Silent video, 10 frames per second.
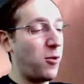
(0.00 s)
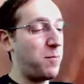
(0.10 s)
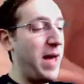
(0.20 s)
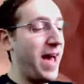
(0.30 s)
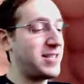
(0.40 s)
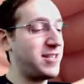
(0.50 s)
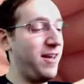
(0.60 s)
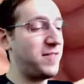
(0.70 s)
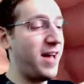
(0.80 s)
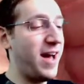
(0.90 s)
packs
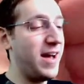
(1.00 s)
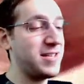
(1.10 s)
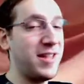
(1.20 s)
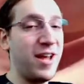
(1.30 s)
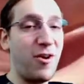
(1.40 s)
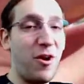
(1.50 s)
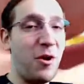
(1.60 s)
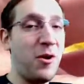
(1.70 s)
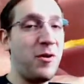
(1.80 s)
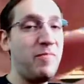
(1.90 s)
left, guys, and they are
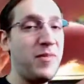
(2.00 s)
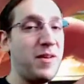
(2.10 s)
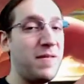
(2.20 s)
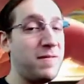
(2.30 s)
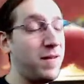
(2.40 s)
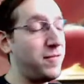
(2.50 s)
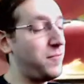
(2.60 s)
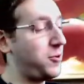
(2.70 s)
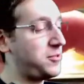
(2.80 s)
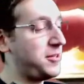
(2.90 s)
all Vivid
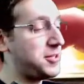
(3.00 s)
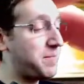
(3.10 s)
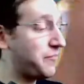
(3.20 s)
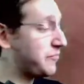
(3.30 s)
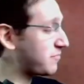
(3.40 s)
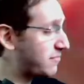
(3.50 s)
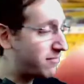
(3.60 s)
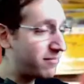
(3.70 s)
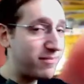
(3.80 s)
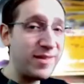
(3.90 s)
Voltage.
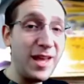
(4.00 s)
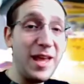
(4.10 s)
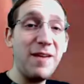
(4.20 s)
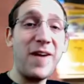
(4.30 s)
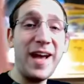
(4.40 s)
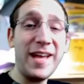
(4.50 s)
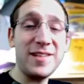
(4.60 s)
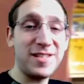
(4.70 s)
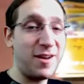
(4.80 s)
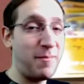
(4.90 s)
If I can
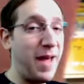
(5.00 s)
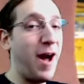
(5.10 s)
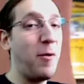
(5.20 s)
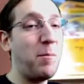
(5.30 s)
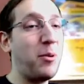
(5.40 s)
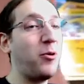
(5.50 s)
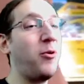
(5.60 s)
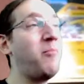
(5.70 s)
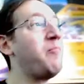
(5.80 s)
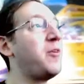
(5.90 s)
somehow
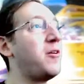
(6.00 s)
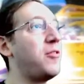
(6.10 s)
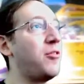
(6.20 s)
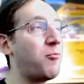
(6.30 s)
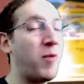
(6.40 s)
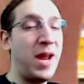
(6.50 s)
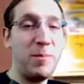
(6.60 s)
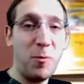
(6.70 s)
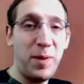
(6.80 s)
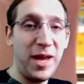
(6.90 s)
pull the
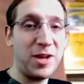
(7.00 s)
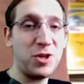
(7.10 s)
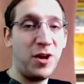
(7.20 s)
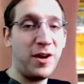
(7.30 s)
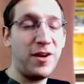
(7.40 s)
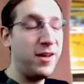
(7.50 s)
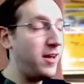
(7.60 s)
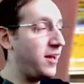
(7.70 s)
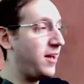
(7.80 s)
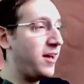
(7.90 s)
Rainbow Pikachonk,
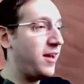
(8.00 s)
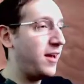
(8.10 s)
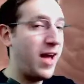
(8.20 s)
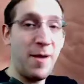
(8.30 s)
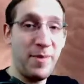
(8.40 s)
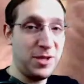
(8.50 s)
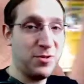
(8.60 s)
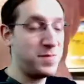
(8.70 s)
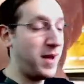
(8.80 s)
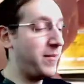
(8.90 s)
I might
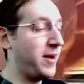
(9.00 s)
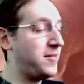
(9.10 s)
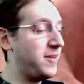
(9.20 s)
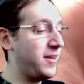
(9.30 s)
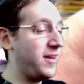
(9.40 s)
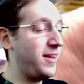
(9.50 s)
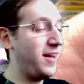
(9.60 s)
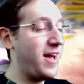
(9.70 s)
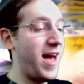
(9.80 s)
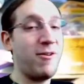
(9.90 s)
lose my mind.
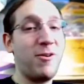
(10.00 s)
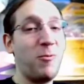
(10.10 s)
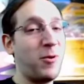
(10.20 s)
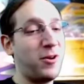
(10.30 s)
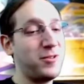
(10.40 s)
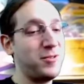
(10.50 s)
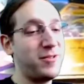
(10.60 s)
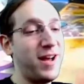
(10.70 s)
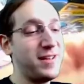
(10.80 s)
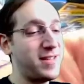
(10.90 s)
I don't know what I'll do,
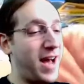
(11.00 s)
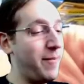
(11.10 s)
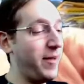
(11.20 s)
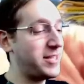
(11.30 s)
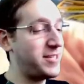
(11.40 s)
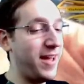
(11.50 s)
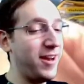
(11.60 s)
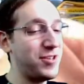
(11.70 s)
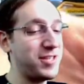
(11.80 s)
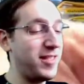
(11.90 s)
guys. I am
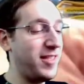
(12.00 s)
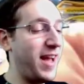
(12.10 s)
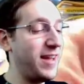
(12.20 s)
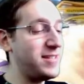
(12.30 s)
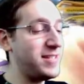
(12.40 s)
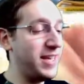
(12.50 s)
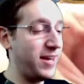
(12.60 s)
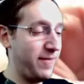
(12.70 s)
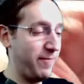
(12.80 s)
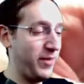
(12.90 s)
excited just at the
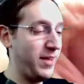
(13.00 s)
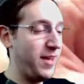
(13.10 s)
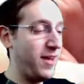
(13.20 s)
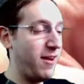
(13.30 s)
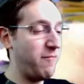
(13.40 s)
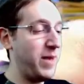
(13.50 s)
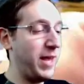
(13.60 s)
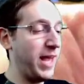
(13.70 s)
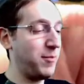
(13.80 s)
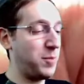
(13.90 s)
idea of
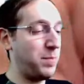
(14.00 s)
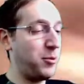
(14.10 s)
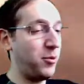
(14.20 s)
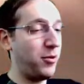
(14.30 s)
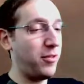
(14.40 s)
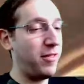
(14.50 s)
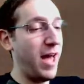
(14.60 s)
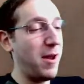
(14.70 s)
being able to pull that